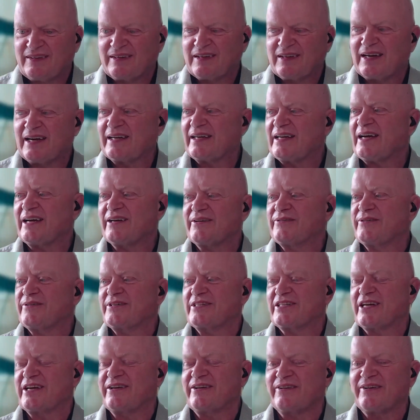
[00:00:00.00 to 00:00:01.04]
And I will
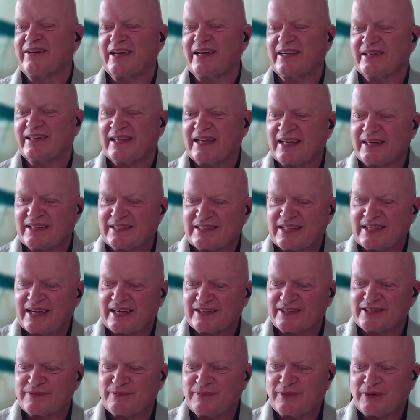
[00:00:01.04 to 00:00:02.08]
generate that
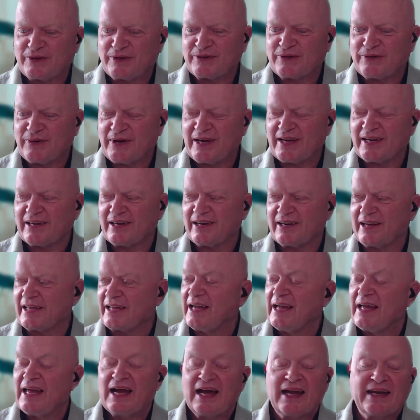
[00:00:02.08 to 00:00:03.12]
text more quickly.
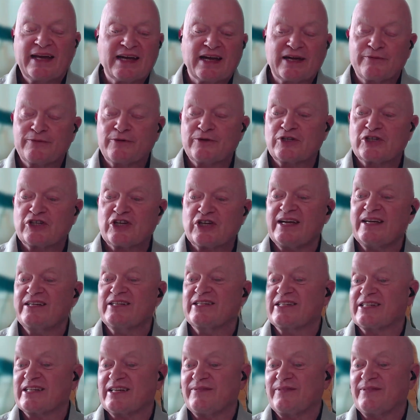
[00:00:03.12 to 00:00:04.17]
And I will change
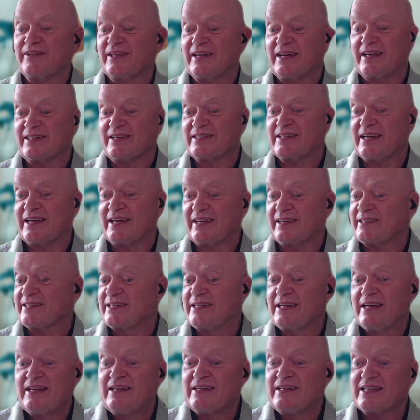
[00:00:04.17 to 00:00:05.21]
some of that text.
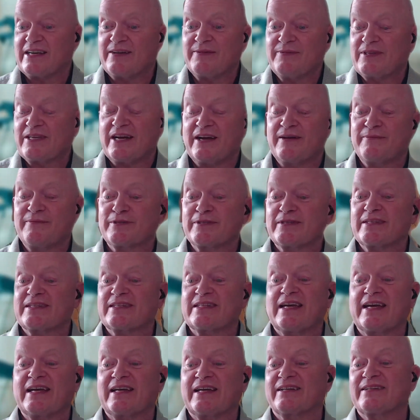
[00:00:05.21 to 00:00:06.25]
Sometimes the
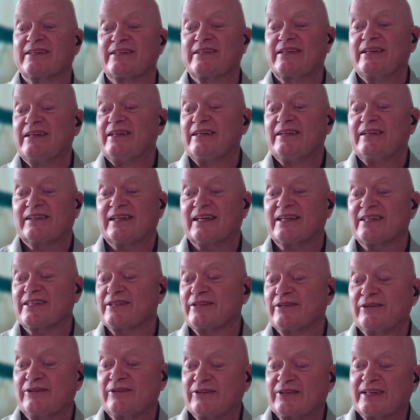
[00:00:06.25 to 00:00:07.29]
text
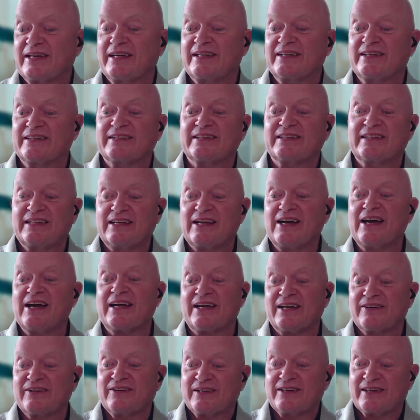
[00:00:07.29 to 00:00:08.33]
doesn't look anything
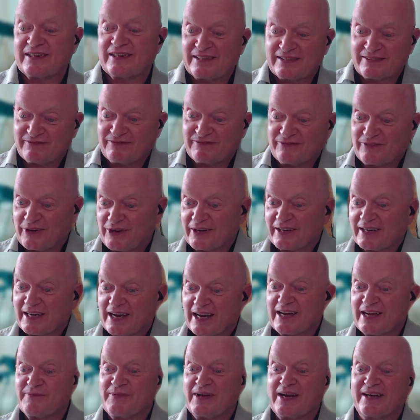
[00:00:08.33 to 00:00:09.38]
like what
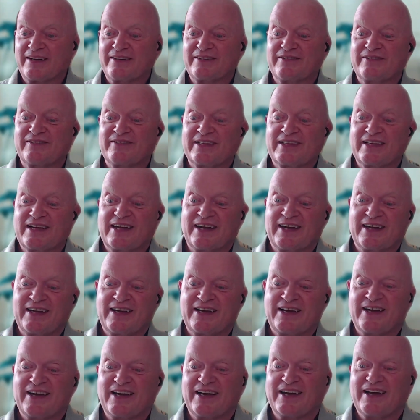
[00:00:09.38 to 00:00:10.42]
came out of the
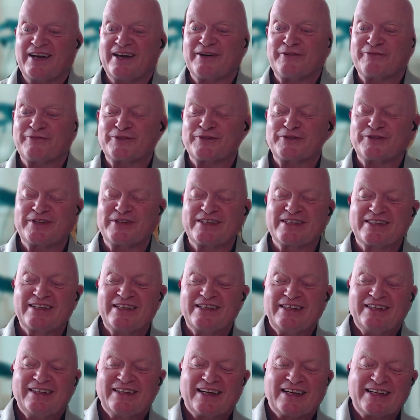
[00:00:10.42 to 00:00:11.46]
AI afterwards.
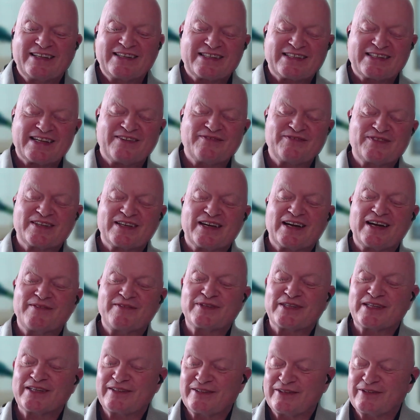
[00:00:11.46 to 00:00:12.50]
And
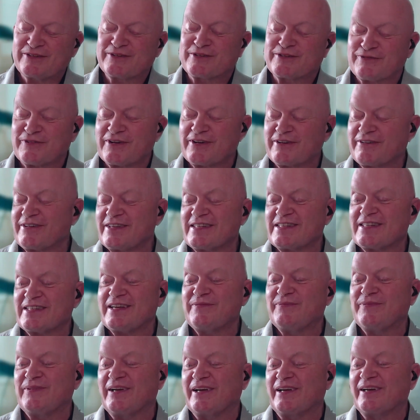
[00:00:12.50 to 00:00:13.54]
sometimes it looks very
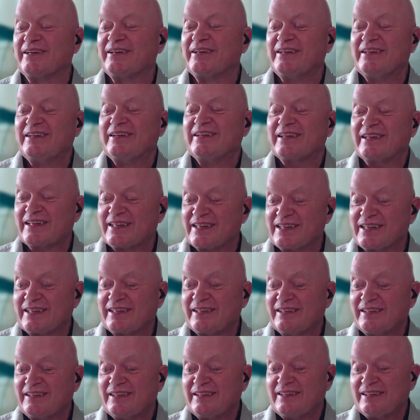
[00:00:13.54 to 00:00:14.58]
similar.
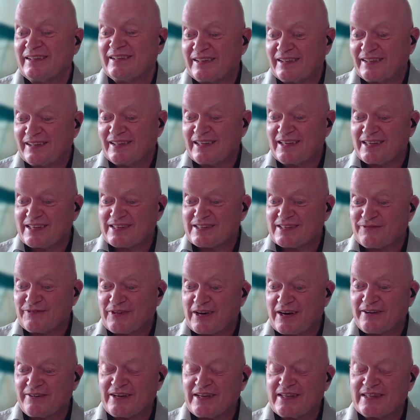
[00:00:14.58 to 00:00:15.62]

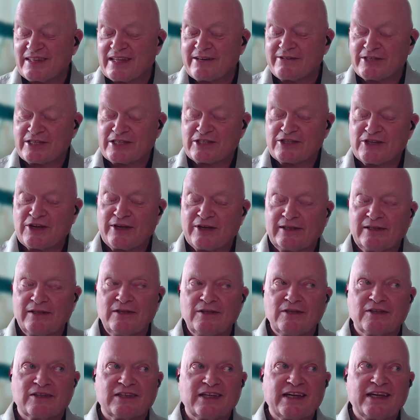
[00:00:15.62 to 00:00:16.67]
There are
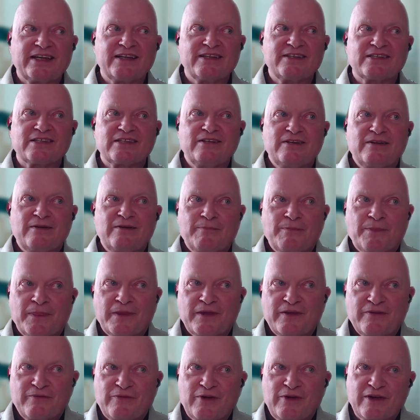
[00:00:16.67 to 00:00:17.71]
certain things
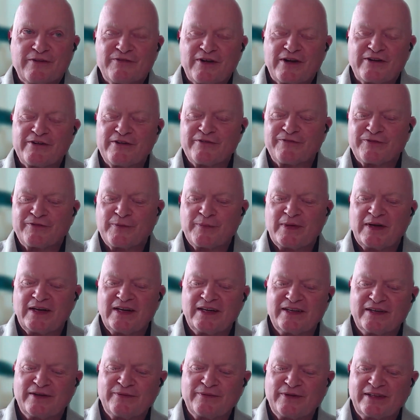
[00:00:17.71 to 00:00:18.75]
we're very
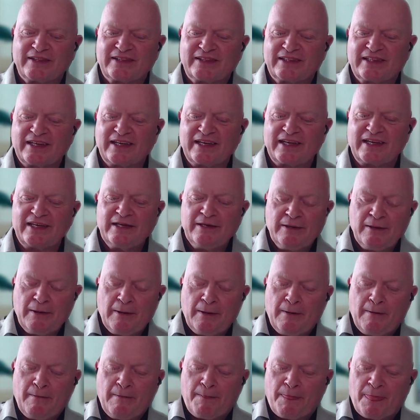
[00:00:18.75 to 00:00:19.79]
familiar with the
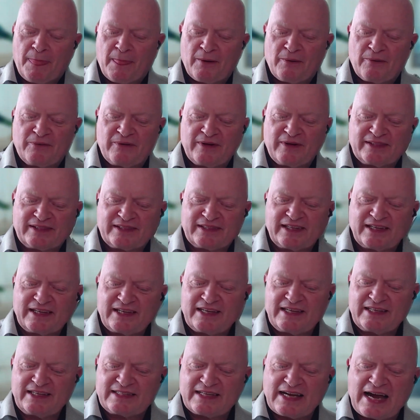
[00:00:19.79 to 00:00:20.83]

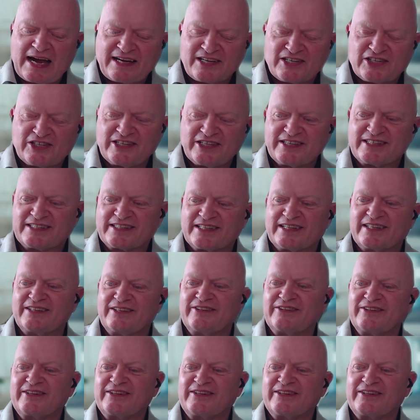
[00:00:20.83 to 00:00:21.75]
dashes that you